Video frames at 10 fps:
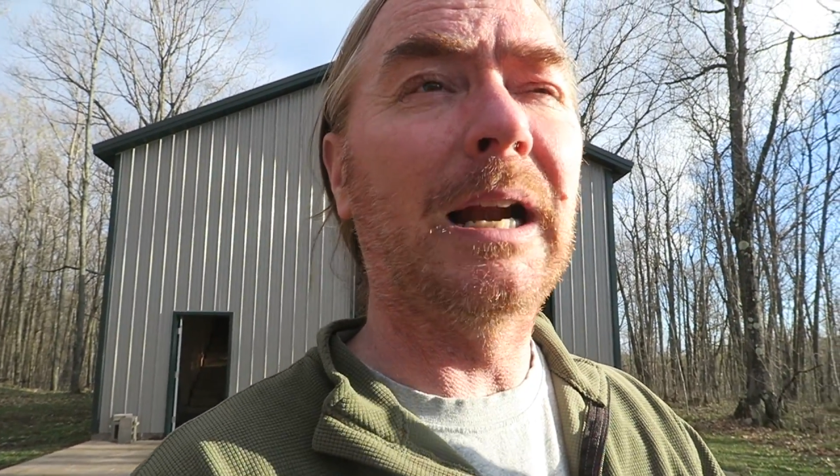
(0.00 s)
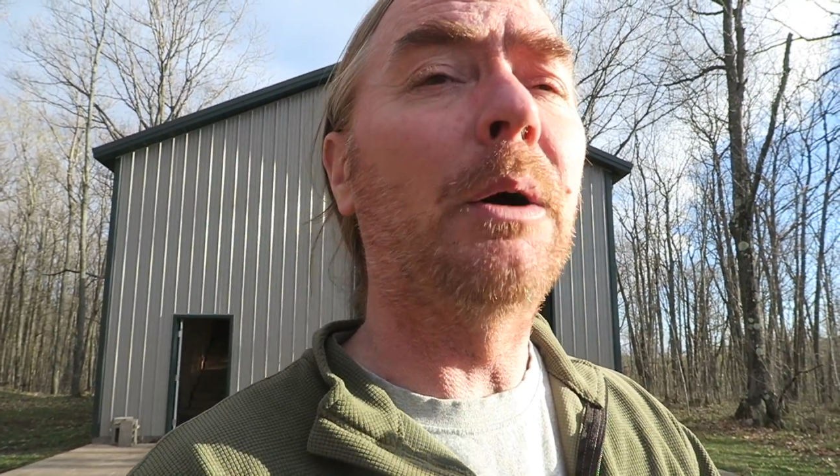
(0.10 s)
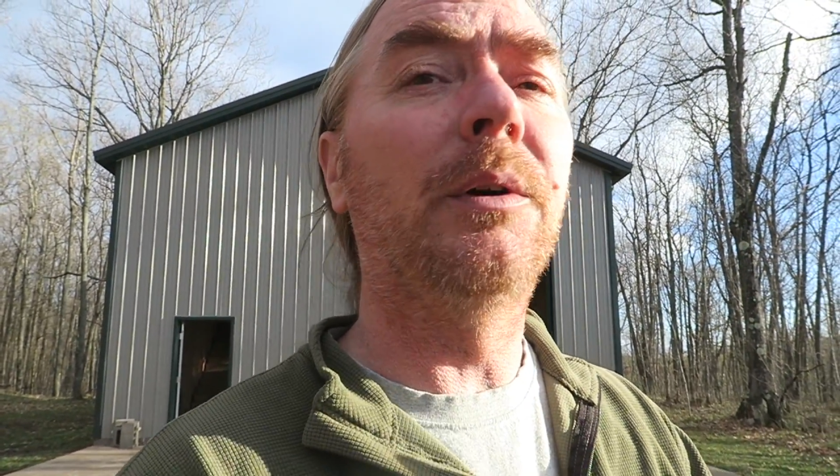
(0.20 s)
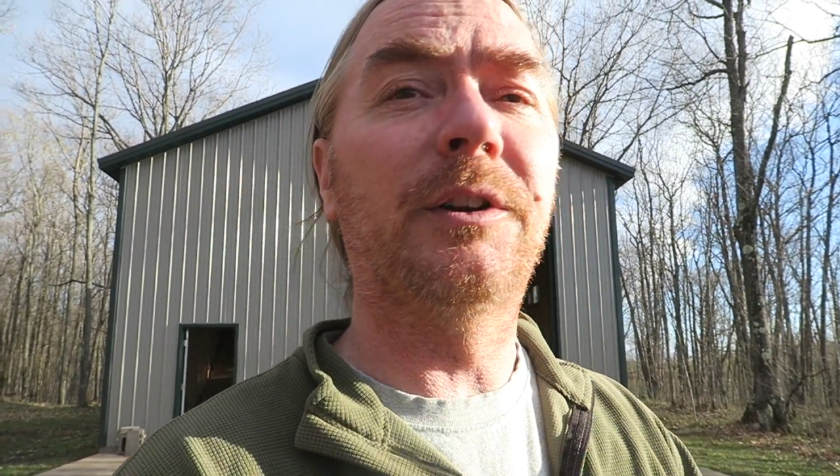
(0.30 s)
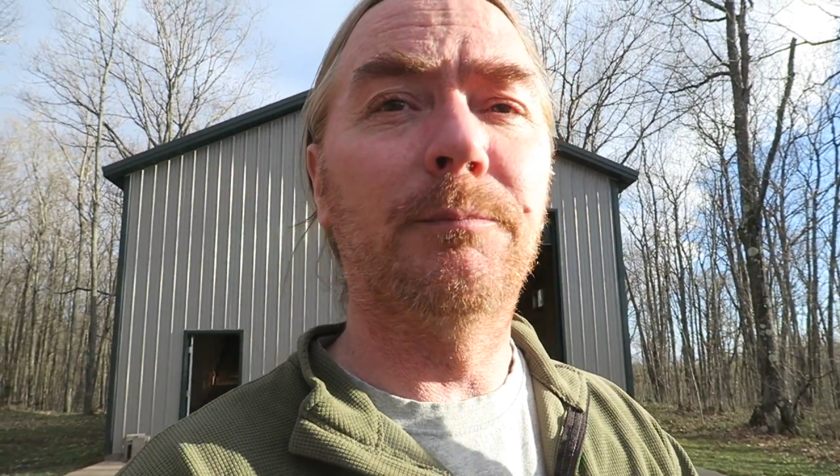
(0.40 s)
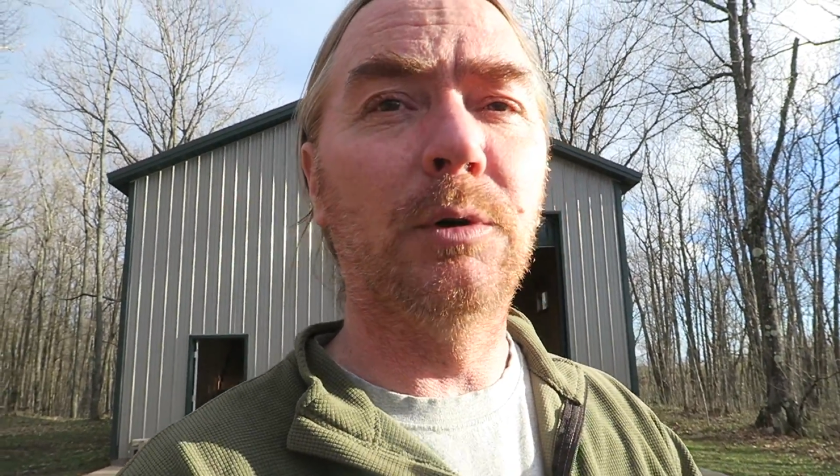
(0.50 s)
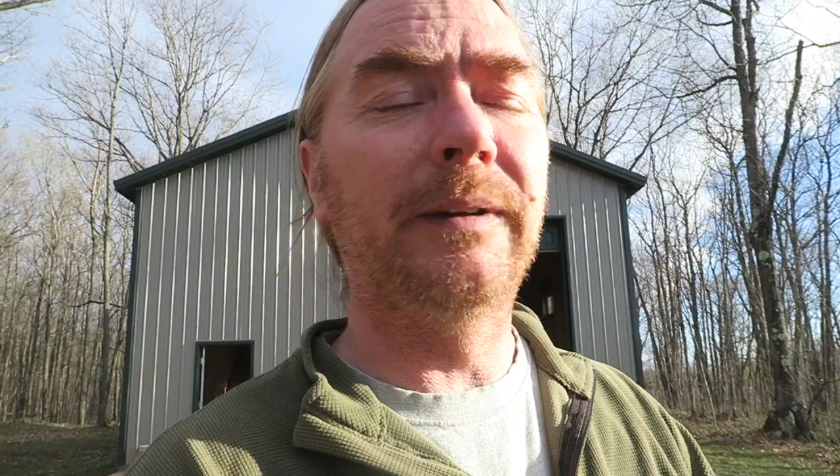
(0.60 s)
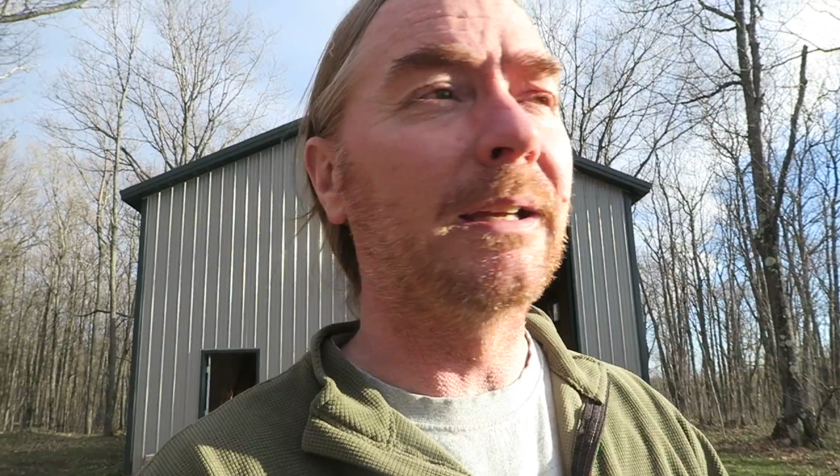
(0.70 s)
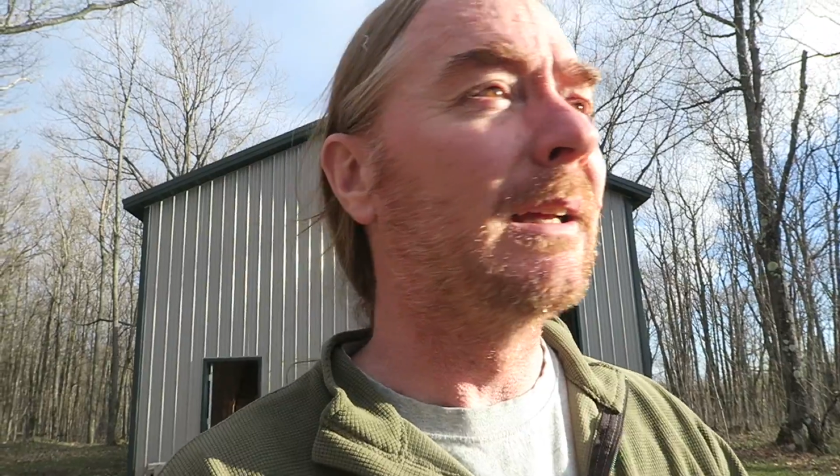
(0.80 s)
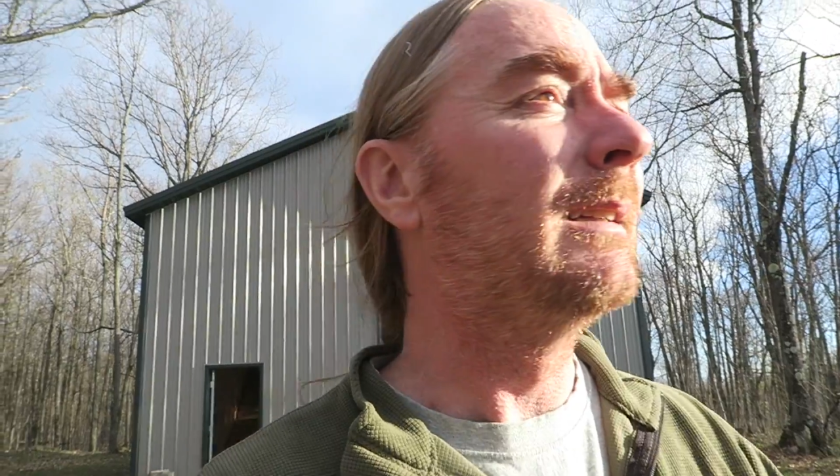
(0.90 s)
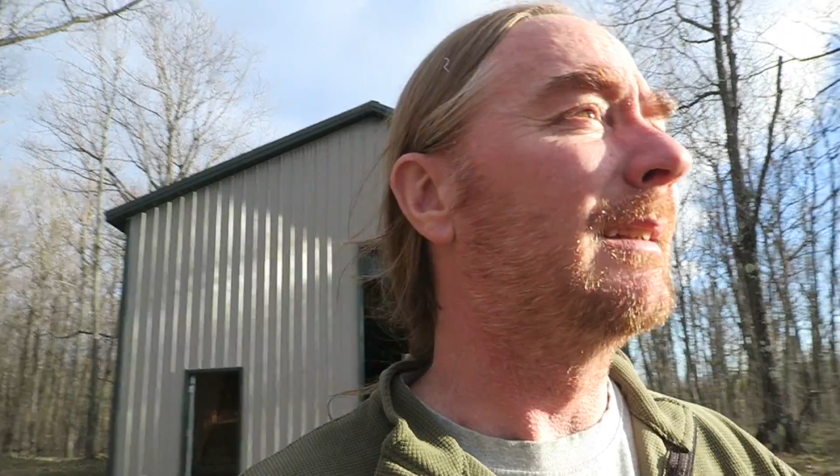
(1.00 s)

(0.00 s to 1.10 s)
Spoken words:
hours of moving.